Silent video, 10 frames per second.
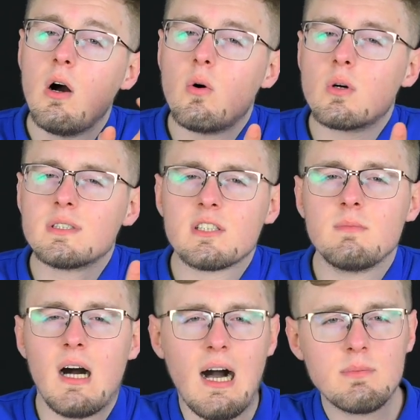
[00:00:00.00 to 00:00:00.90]
or
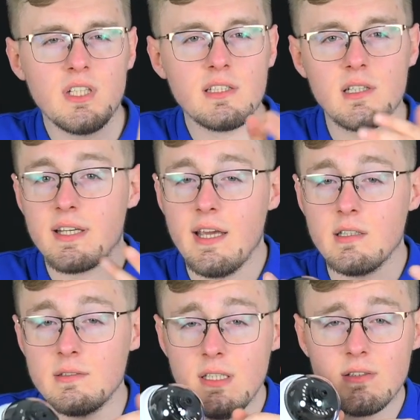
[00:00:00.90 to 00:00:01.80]
some objects
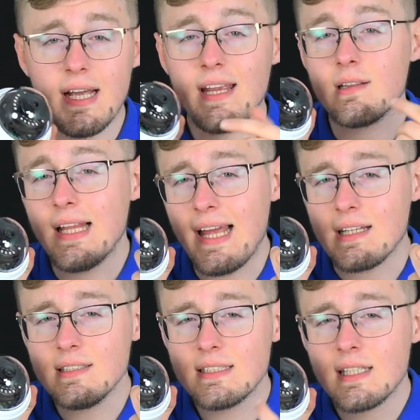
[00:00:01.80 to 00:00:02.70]
located near a
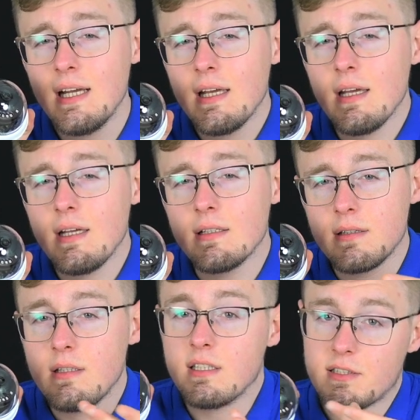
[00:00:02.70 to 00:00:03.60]
lens
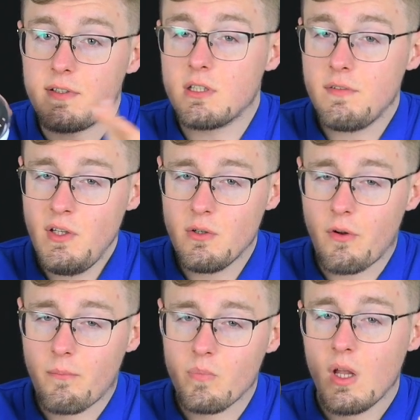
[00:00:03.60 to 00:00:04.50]
in its field of view.